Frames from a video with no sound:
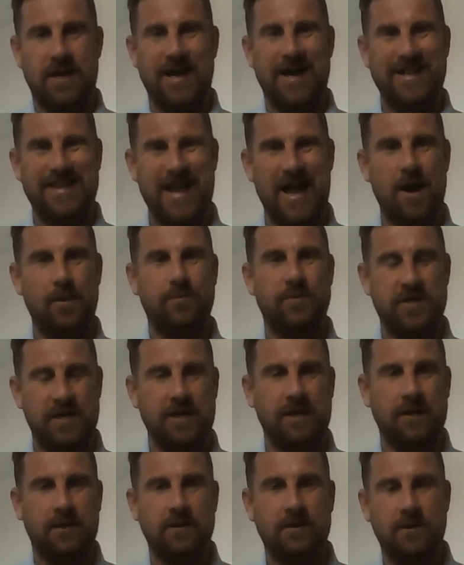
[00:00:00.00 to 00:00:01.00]

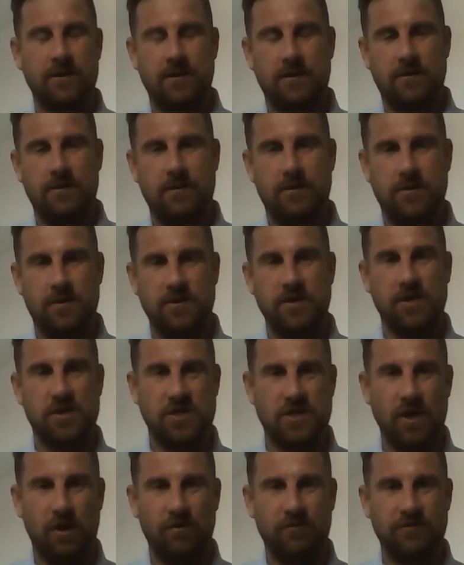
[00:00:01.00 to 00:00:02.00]
adapting
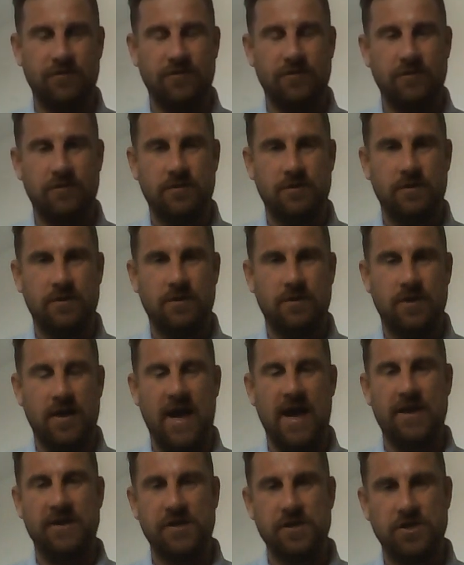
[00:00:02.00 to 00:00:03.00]
yourself
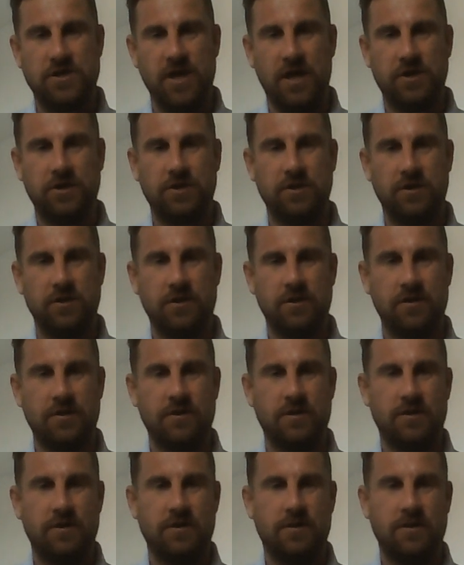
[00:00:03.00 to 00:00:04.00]
and the session
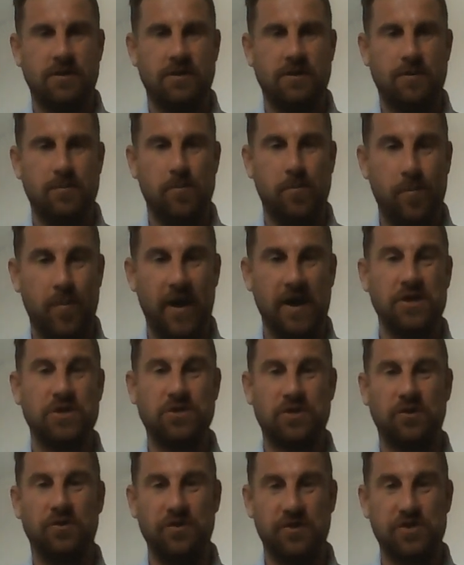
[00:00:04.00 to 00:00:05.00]

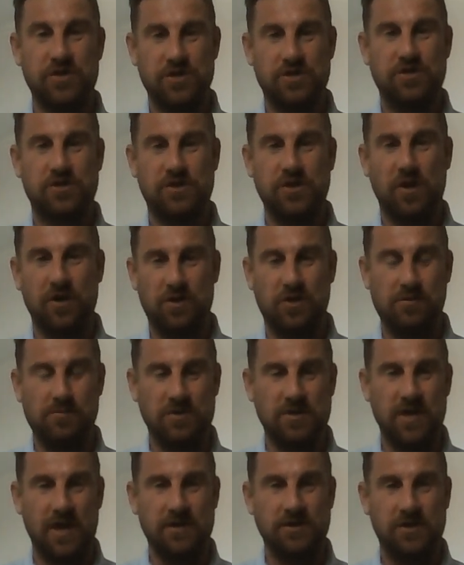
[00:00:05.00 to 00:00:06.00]
based on the
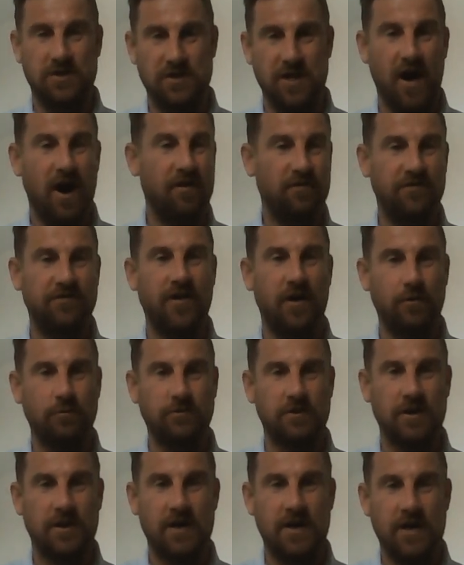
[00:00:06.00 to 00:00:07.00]
circumstances that
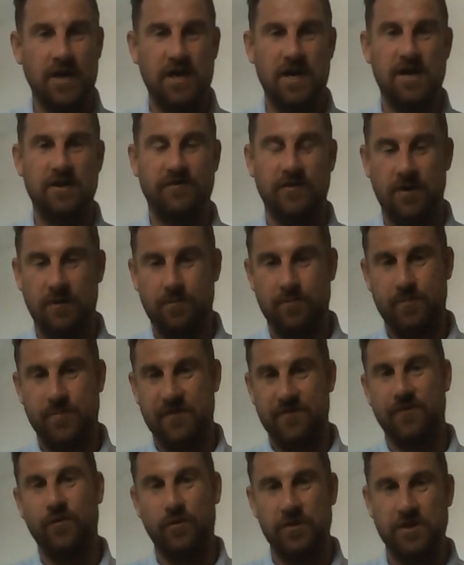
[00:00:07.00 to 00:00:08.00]
unfold either
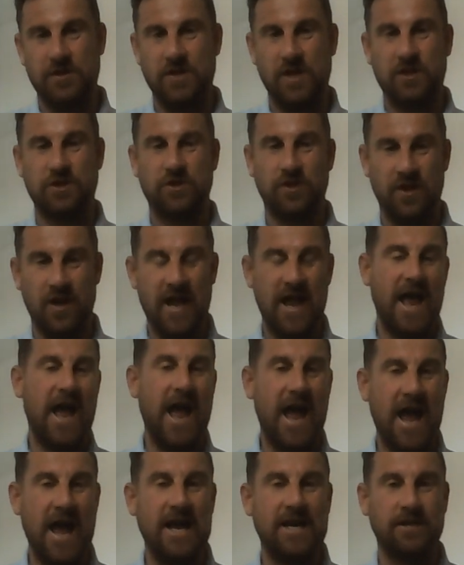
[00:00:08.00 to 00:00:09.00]
before the session
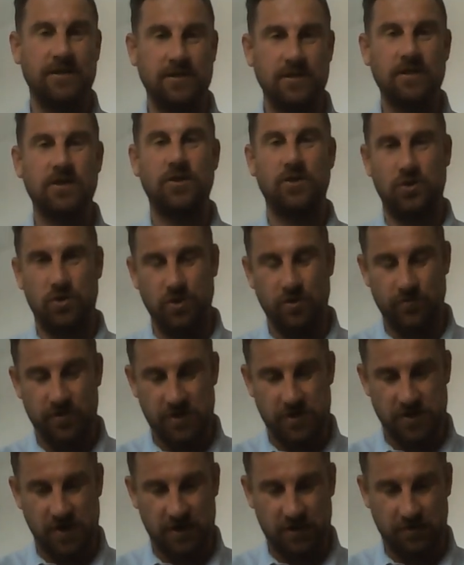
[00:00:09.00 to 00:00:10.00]
and during
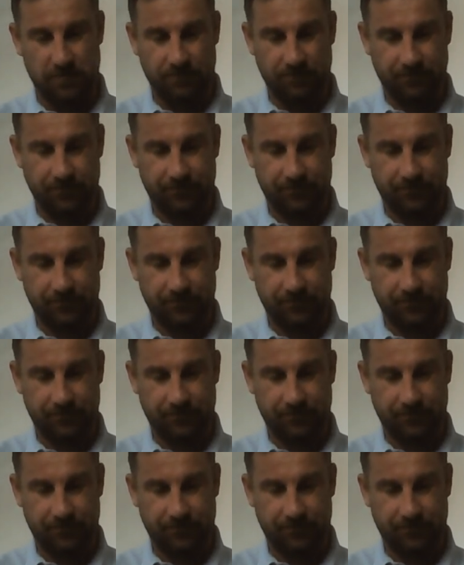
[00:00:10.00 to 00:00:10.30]
the session.